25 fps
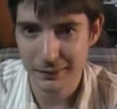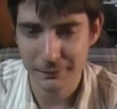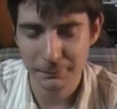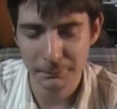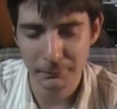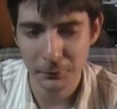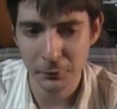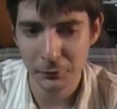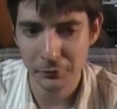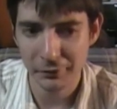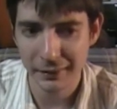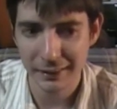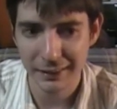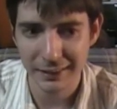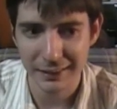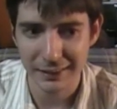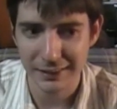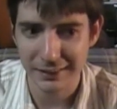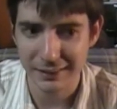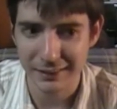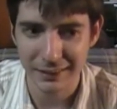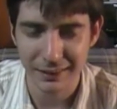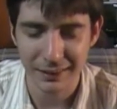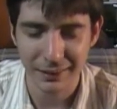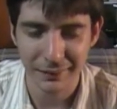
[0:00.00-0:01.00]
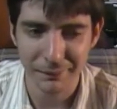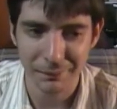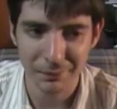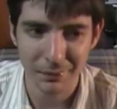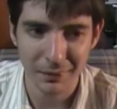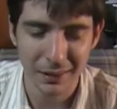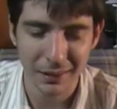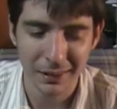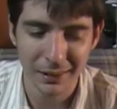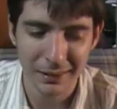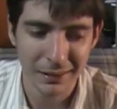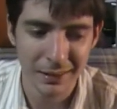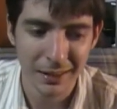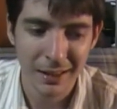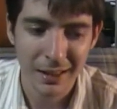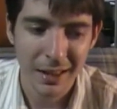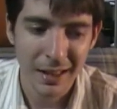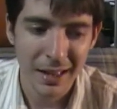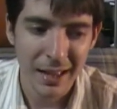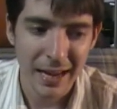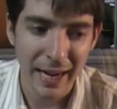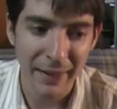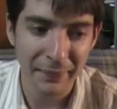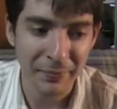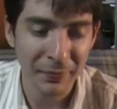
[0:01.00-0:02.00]
movie,
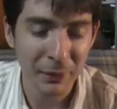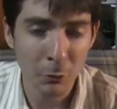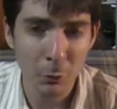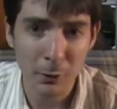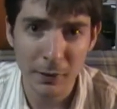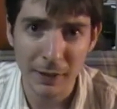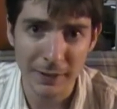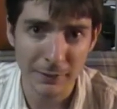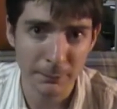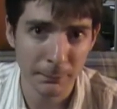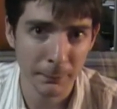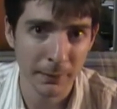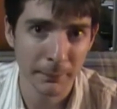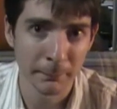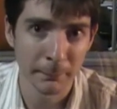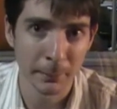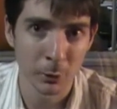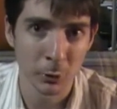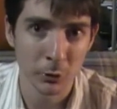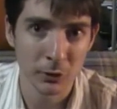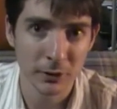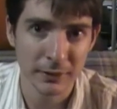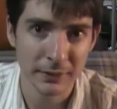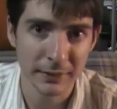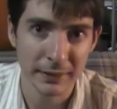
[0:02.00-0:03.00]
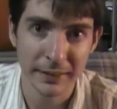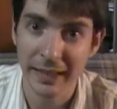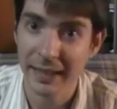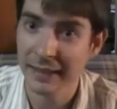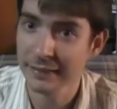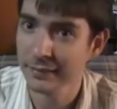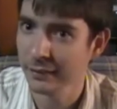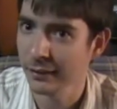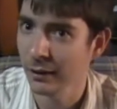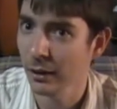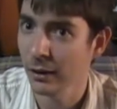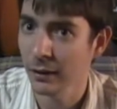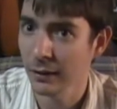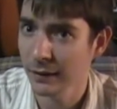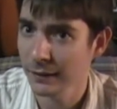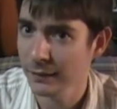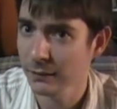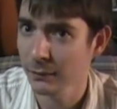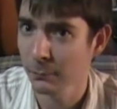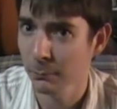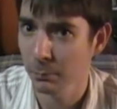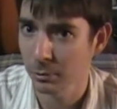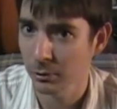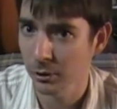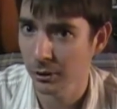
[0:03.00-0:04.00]
I think what gets me the most is it has an
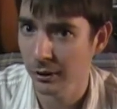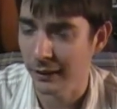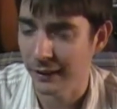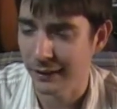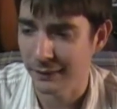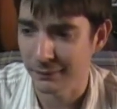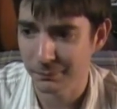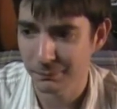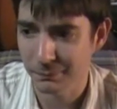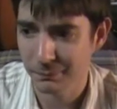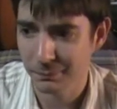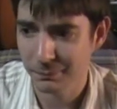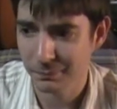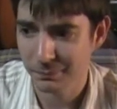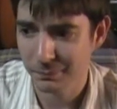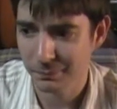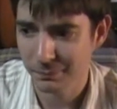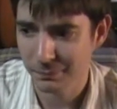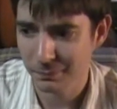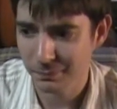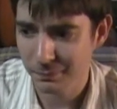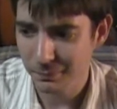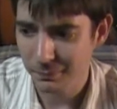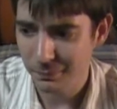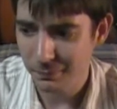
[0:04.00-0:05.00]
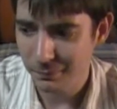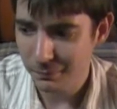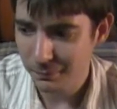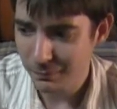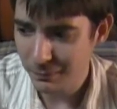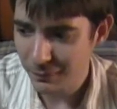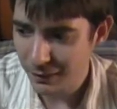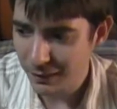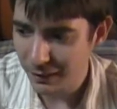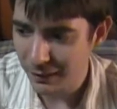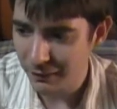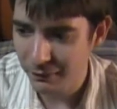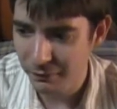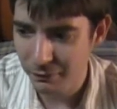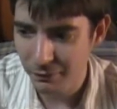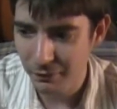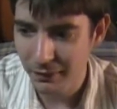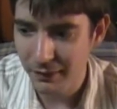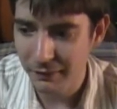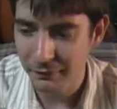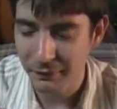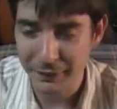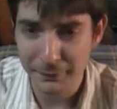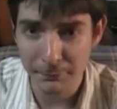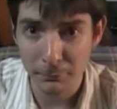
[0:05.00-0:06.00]
awesome plot.
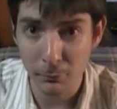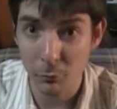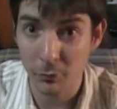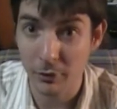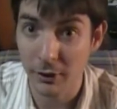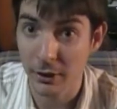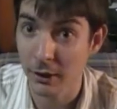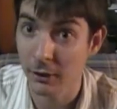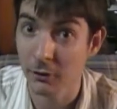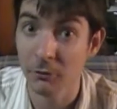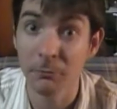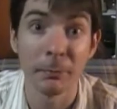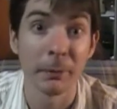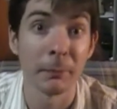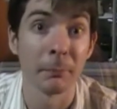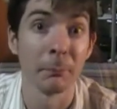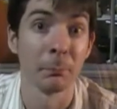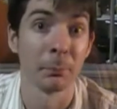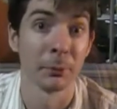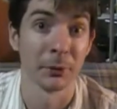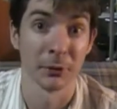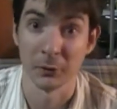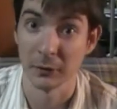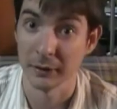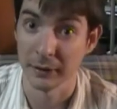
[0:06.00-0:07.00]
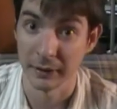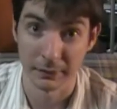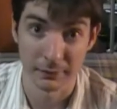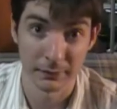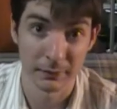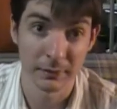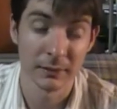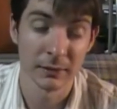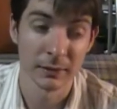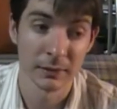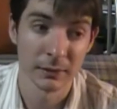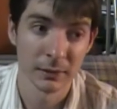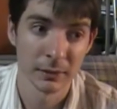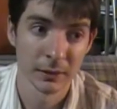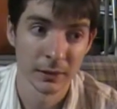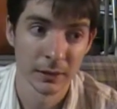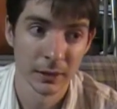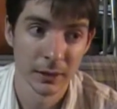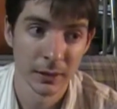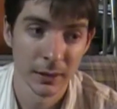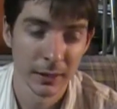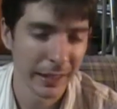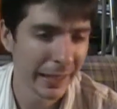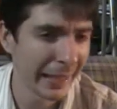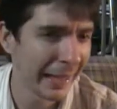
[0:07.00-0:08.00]
This movie could have been brilliant.
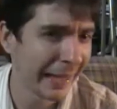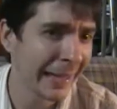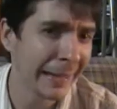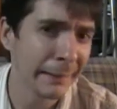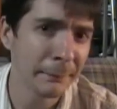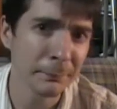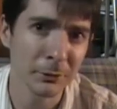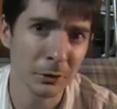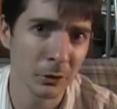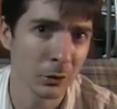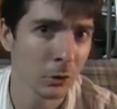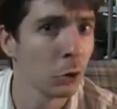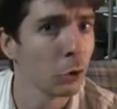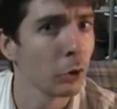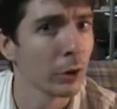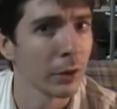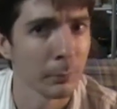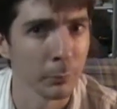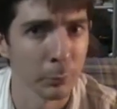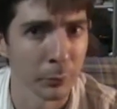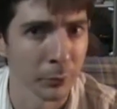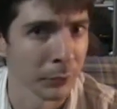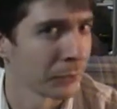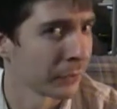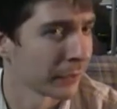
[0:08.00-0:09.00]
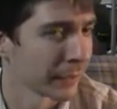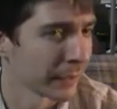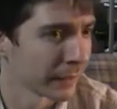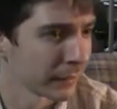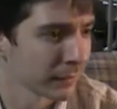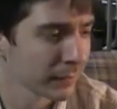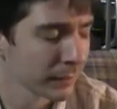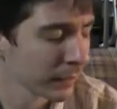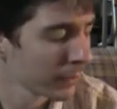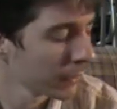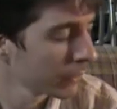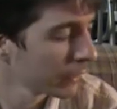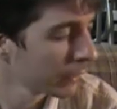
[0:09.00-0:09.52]
Absolutely brilliant.